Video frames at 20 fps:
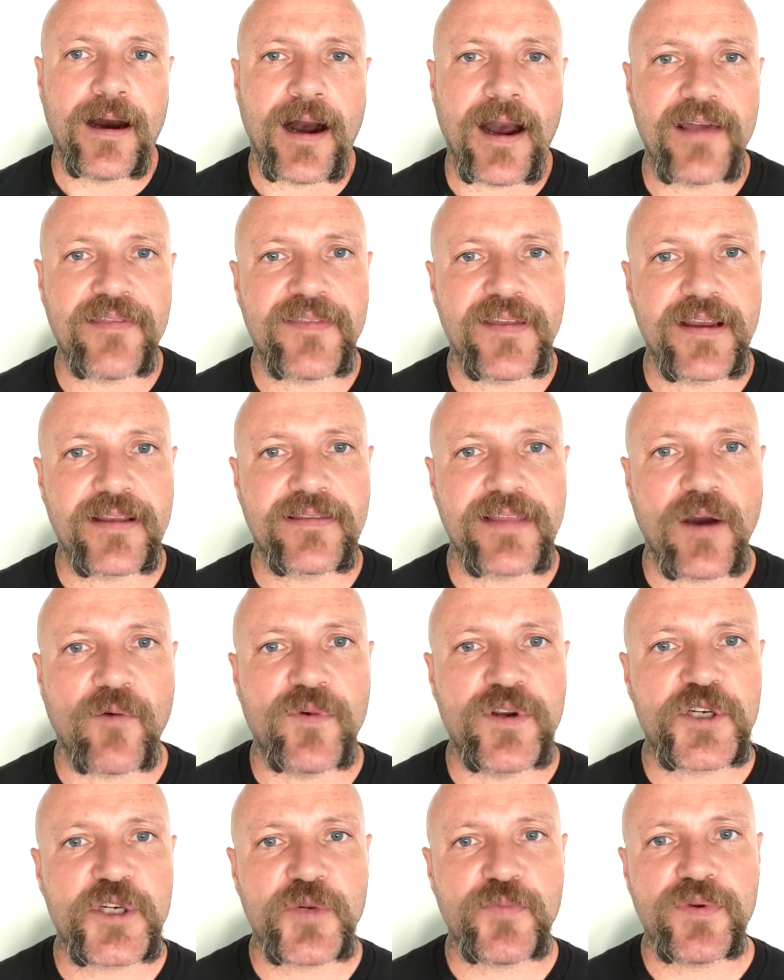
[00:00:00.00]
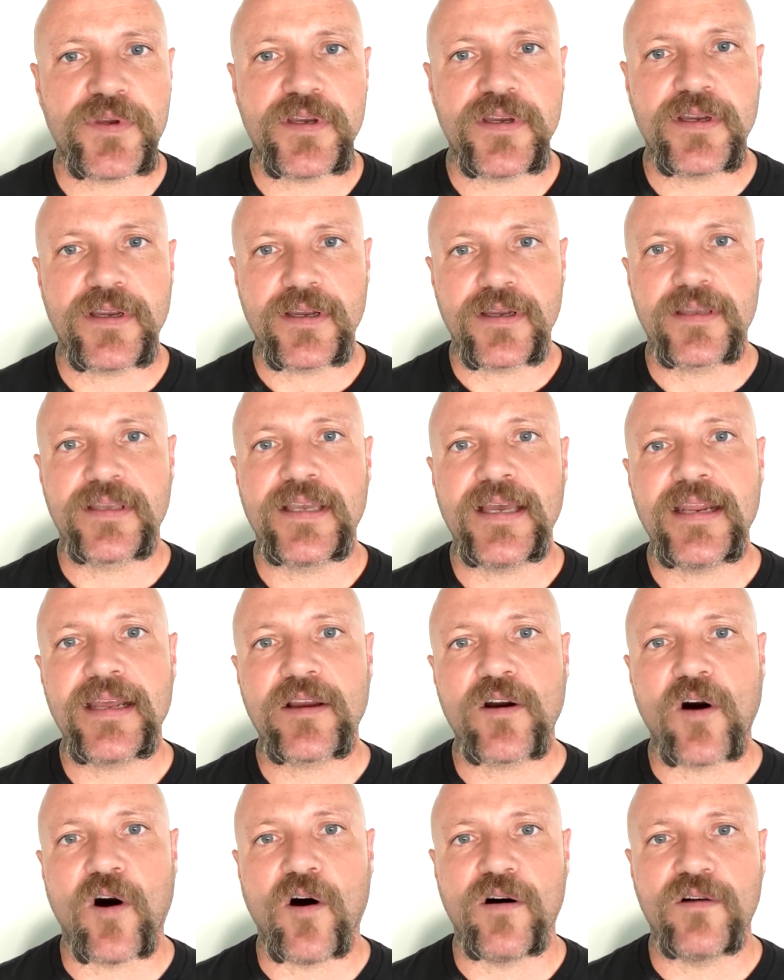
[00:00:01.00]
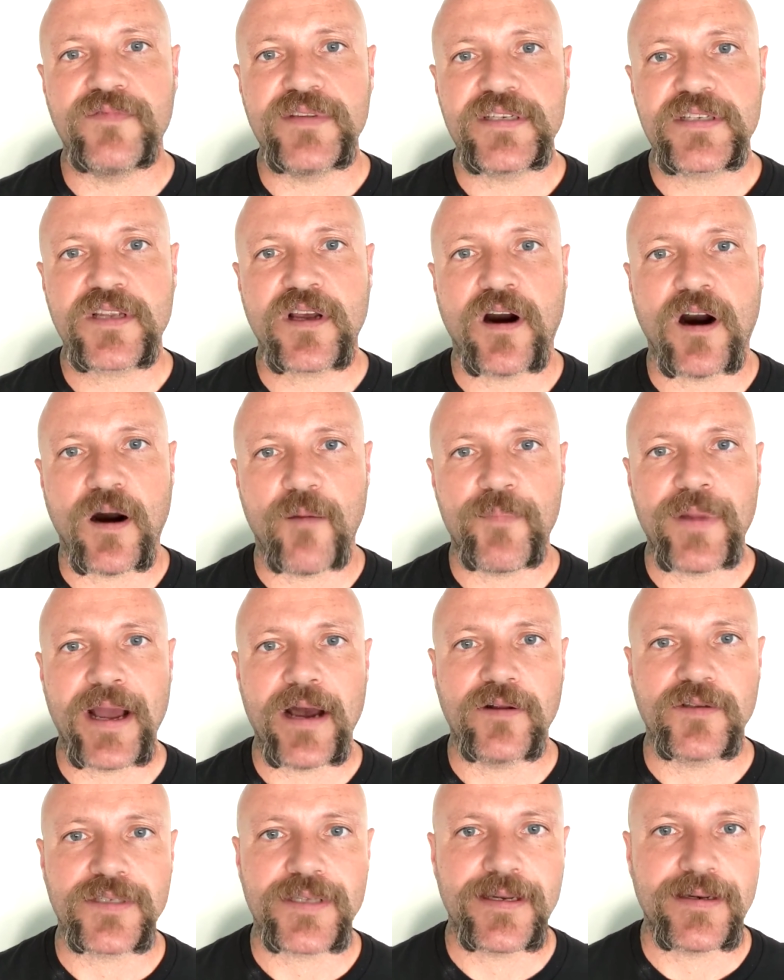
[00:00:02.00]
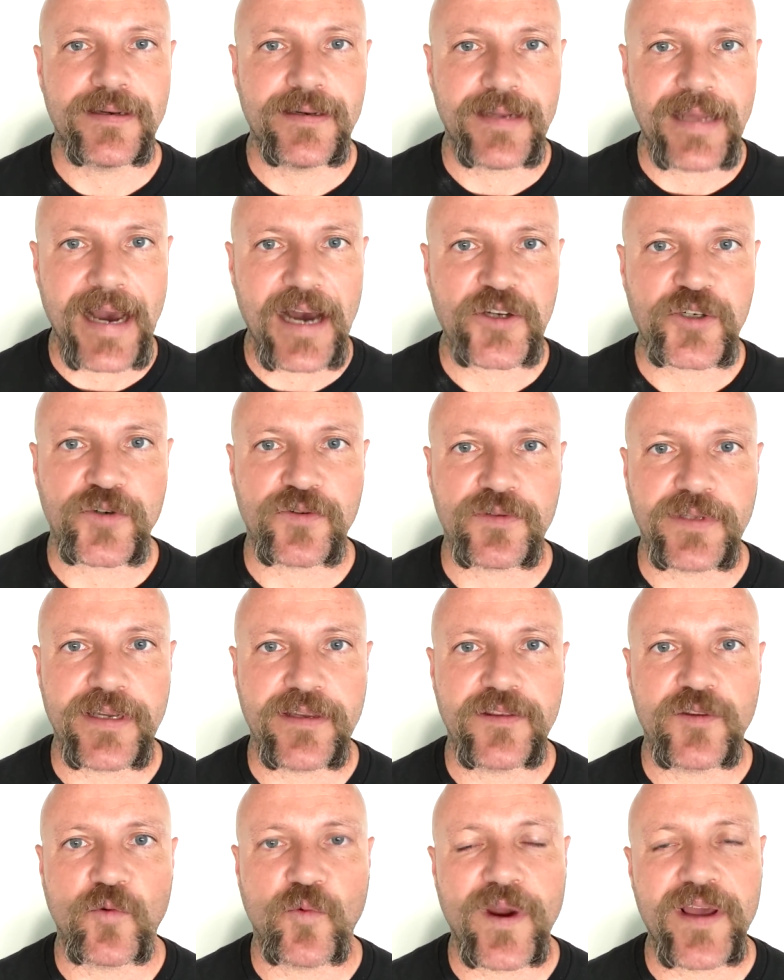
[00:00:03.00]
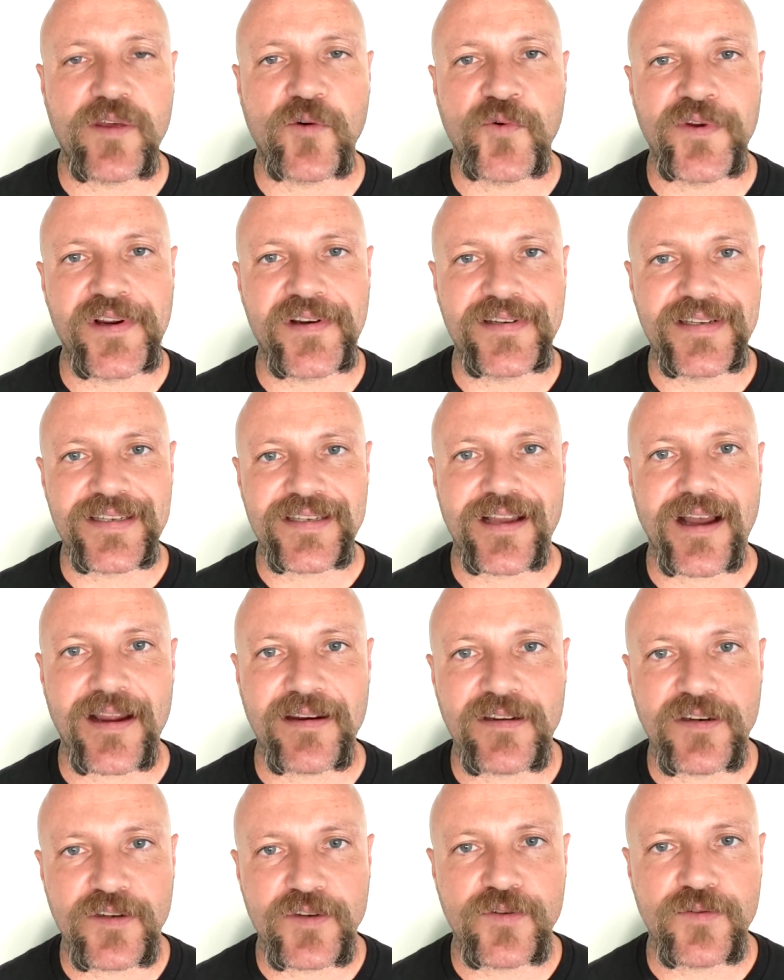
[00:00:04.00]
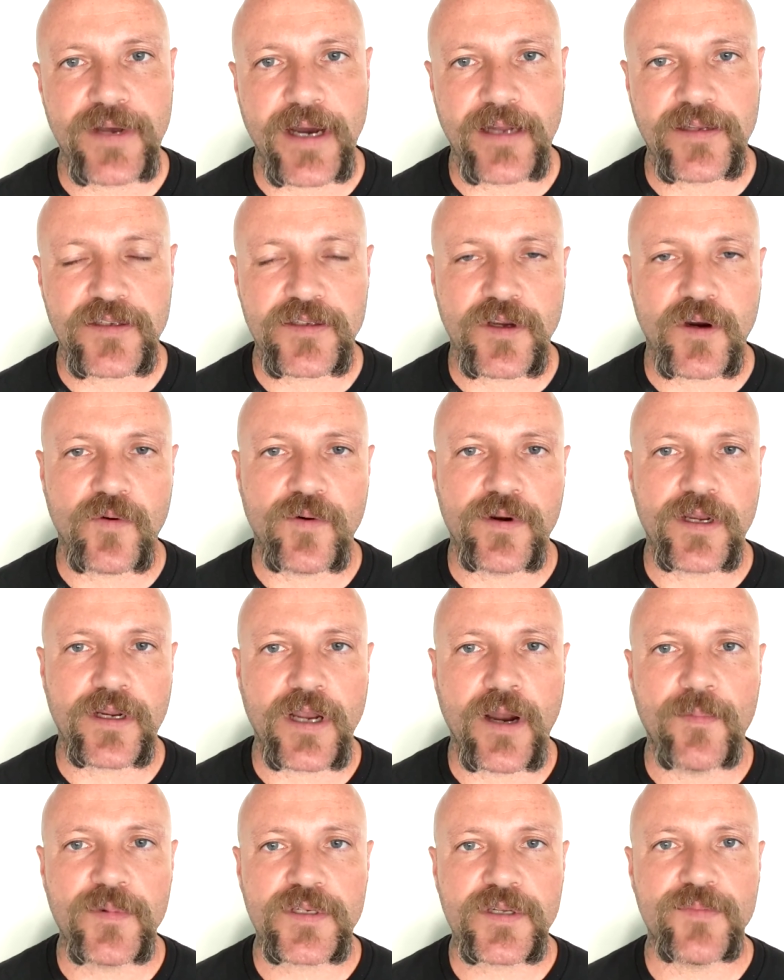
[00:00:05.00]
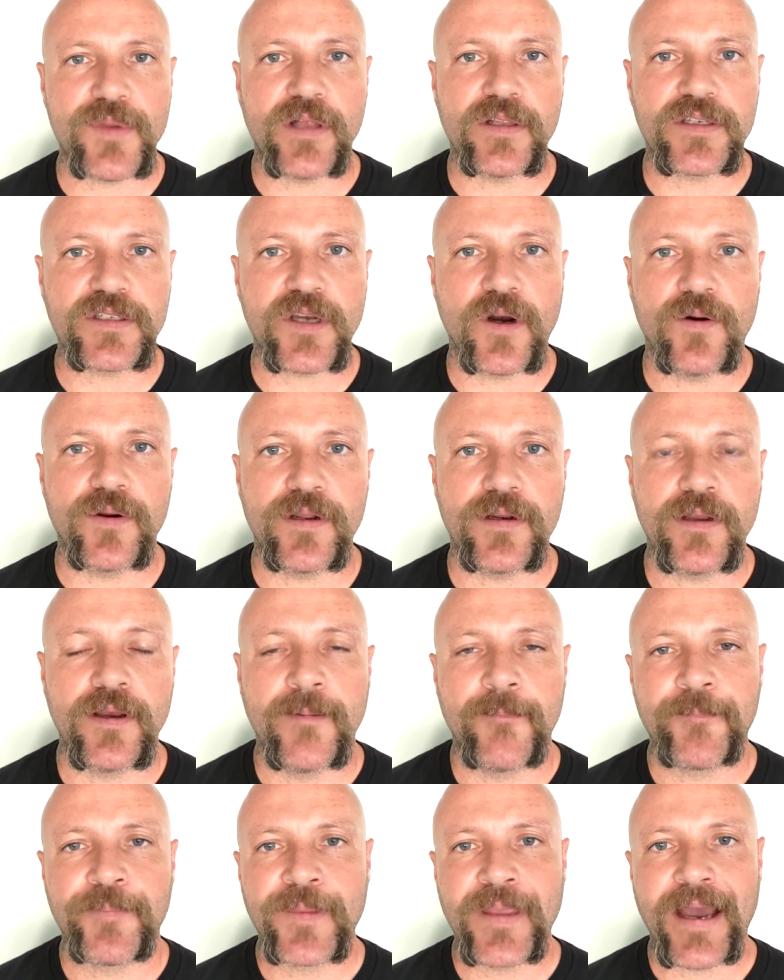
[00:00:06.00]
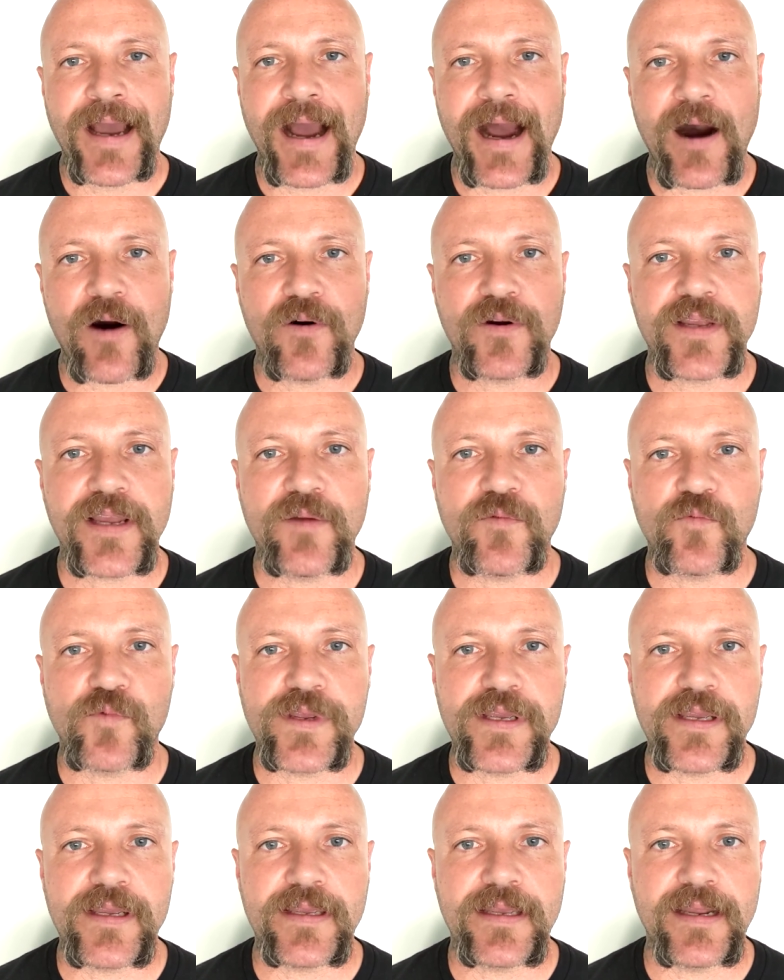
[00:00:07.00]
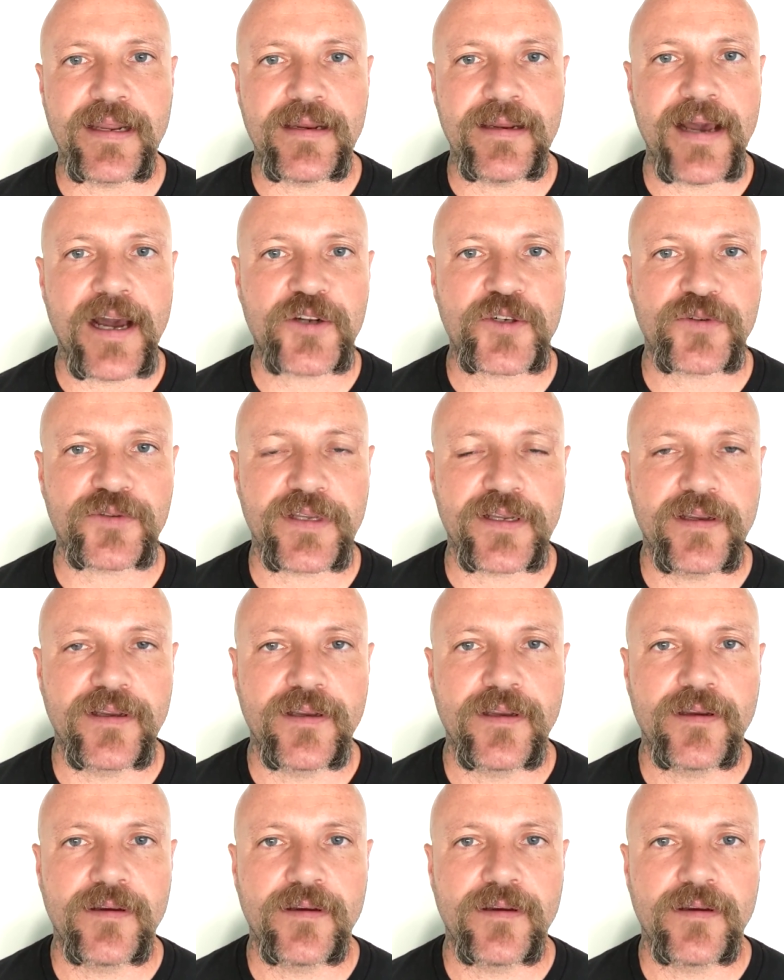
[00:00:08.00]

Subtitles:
I think that we should be getting all these compounds naturally the way that we are designed to do that. So when it comes to melatonin, how can we get it naturally?